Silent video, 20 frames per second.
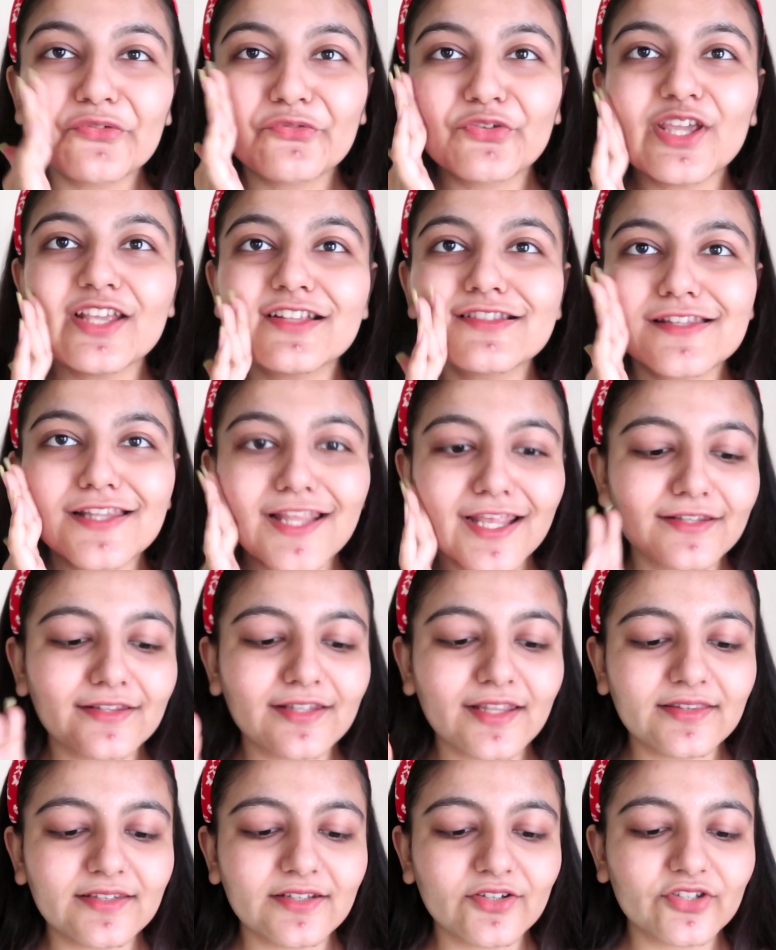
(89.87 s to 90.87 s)
feels like
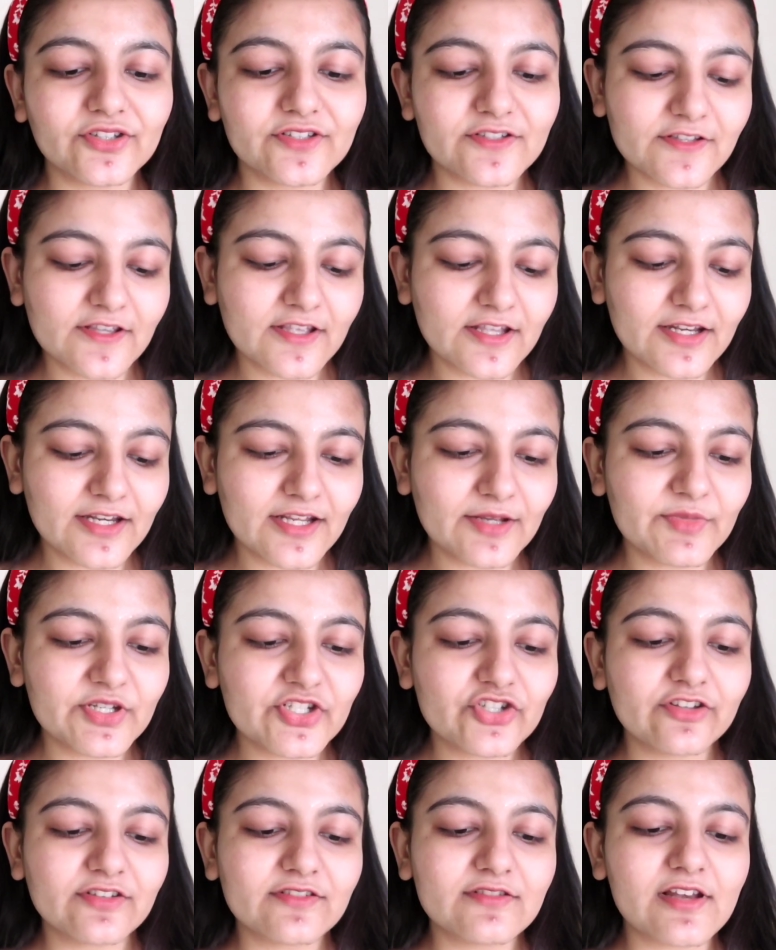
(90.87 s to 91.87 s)
nothing on the skin. Let me
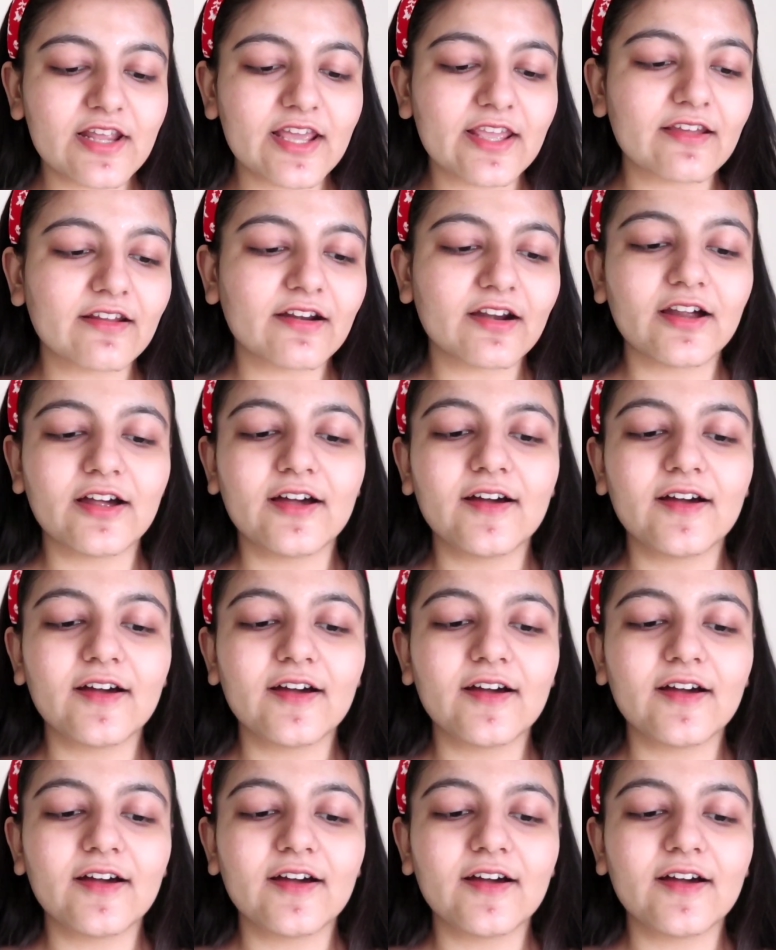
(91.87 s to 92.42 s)
just like